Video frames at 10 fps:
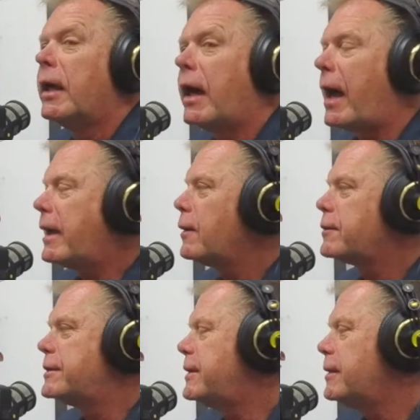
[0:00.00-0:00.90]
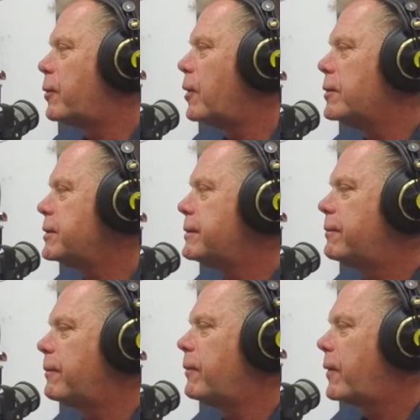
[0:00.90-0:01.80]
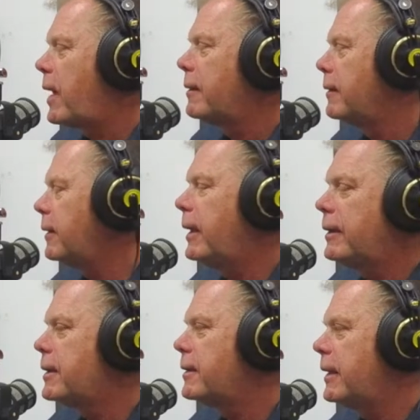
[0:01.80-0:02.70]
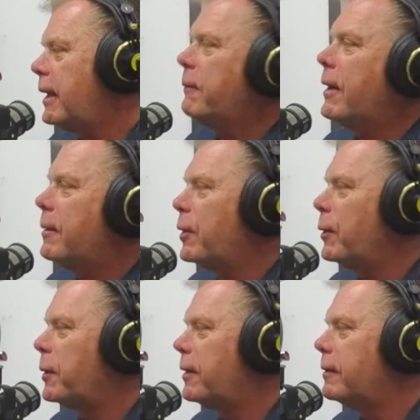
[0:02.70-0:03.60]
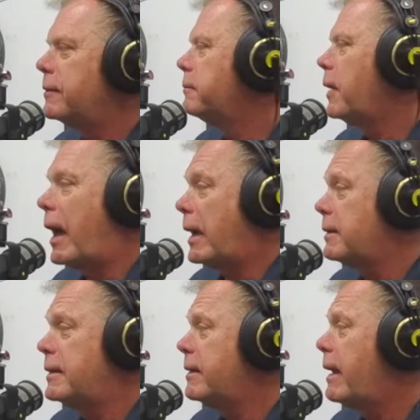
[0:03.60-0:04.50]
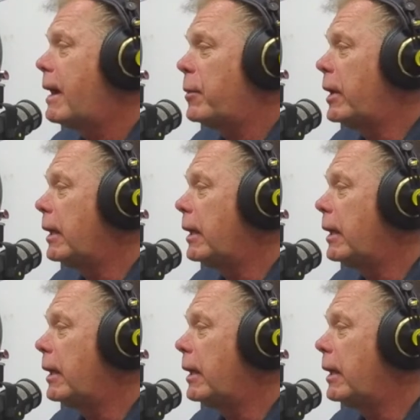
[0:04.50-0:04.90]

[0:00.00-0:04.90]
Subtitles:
I can also see the pros kind of looking at each other like, yeah, we ought to build one of those. I can see that happening.